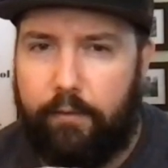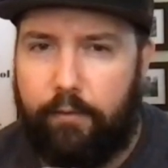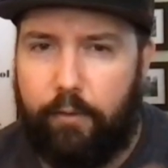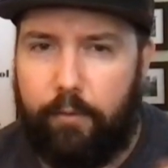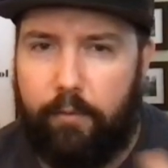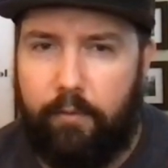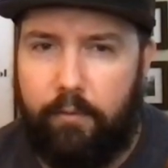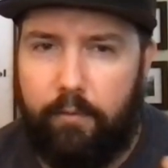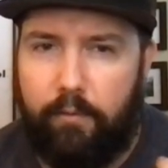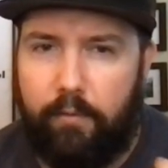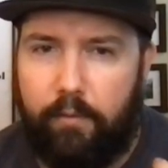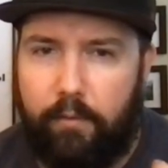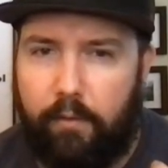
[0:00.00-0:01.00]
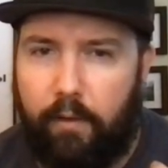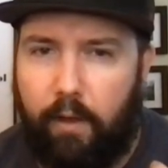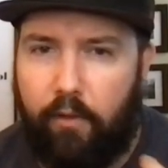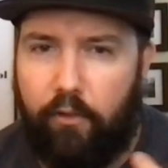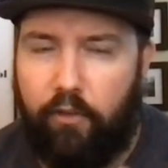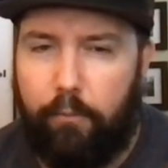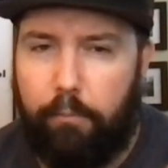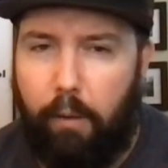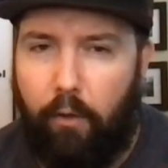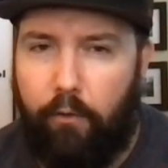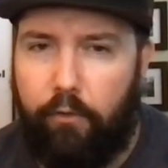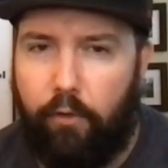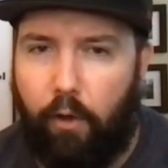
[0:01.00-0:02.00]
for last year's
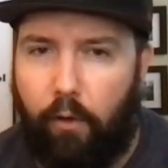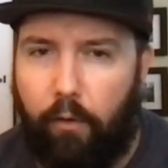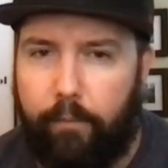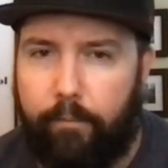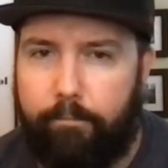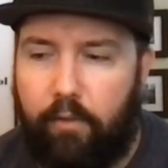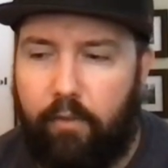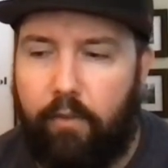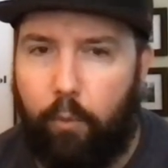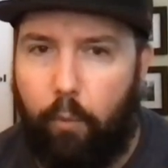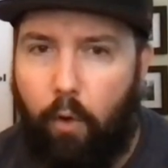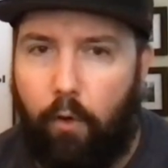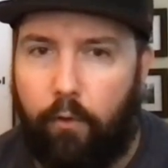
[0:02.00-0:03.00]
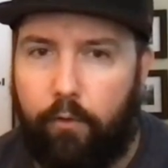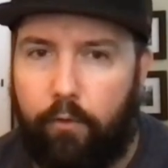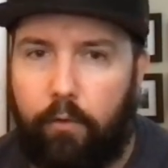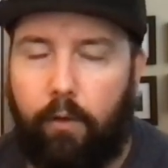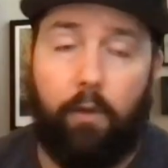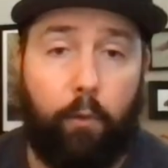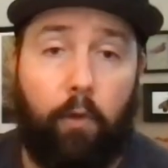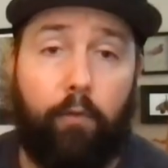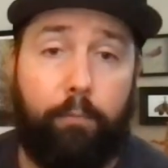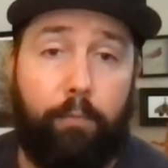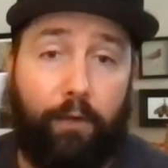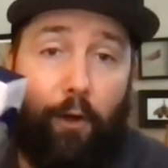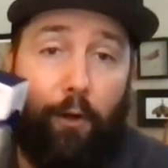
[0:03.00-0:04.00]
PulseCon. I think there was. So
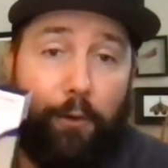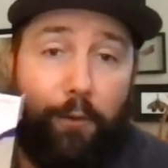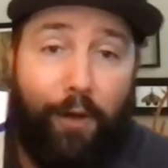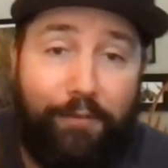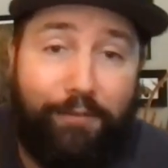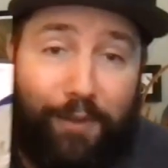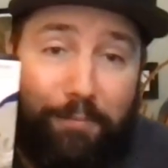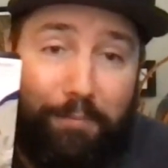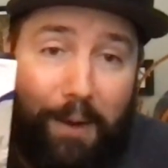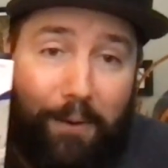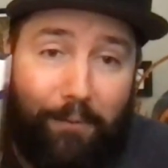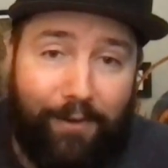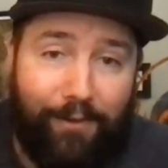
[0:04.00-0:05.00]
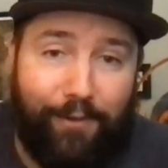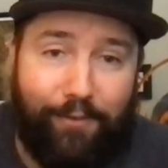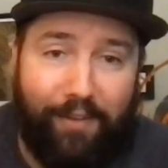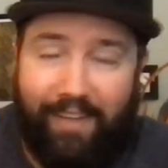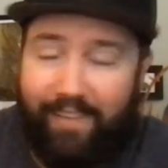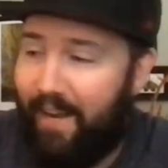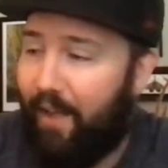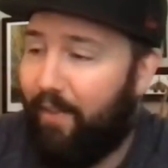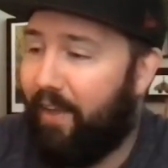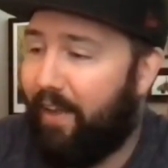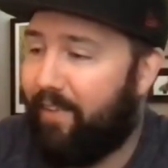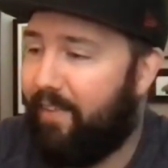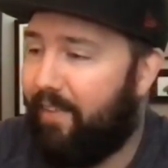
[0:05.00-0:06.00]
I've got quite a few Power Rangers figures now,
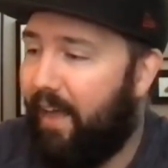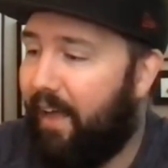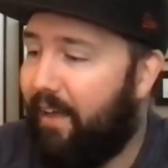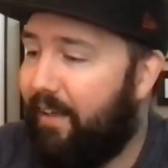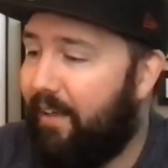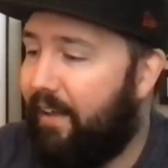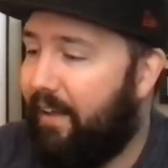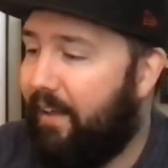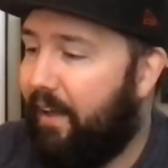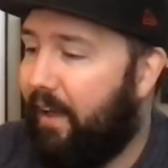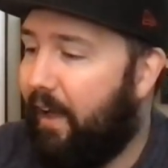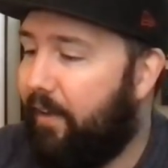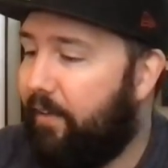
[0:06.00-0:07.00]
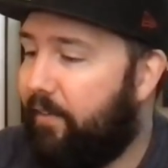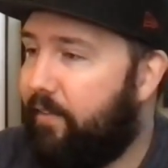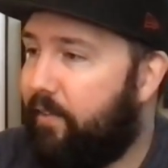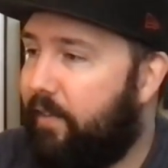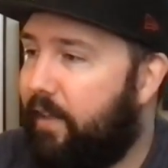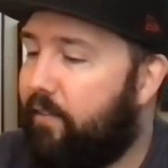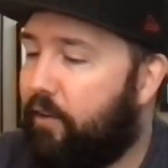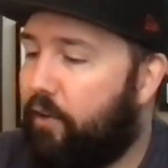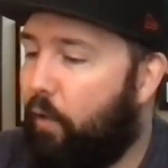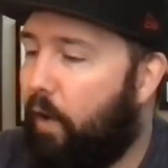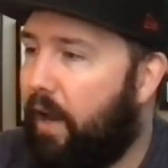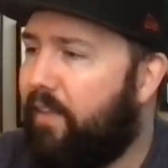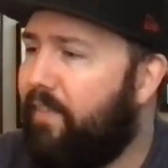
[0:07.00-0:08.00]
thanks to that. And these are
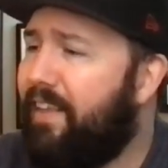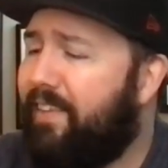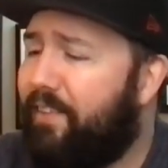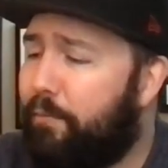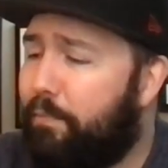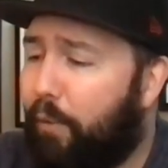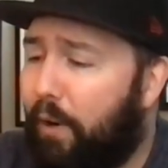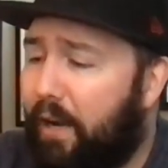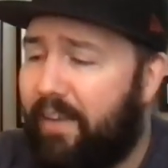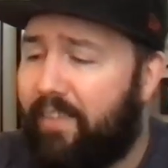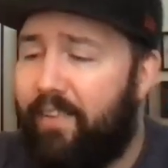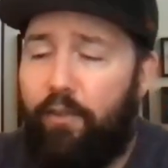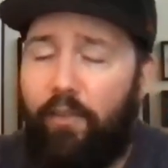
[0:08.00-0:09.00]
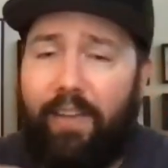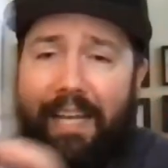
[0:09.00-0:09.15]
great. And this is brilliant. It's even got the